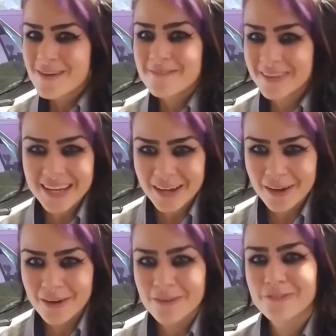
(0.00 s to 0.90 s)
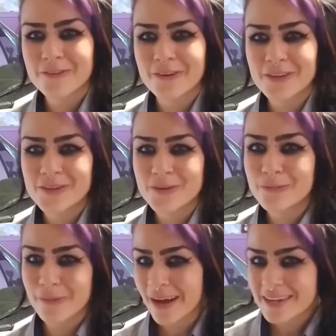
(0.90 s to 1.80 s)
video for you to
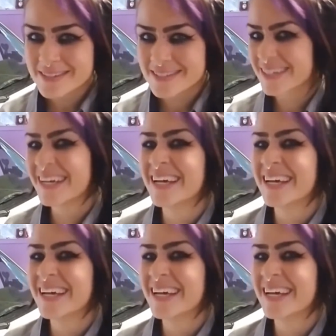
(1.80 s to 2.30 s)
watch.